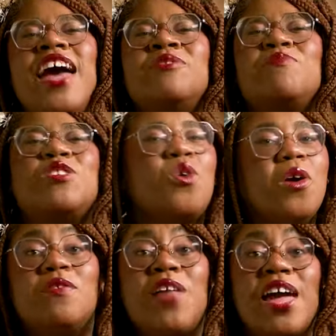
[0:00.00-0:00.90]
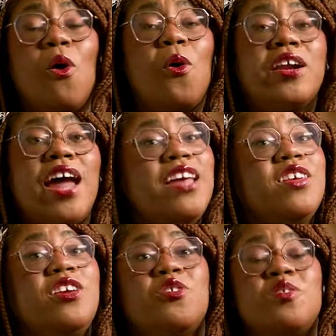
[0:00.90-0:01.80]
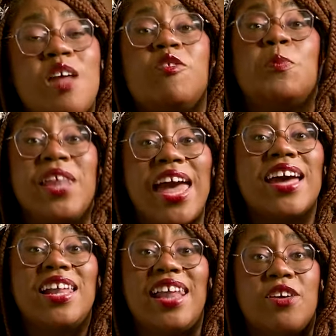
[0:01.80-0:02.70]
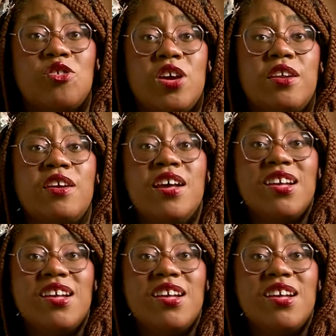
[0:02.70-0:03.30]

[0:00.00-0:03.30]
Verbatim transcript: And sort of like organizing your stuffed plant collection,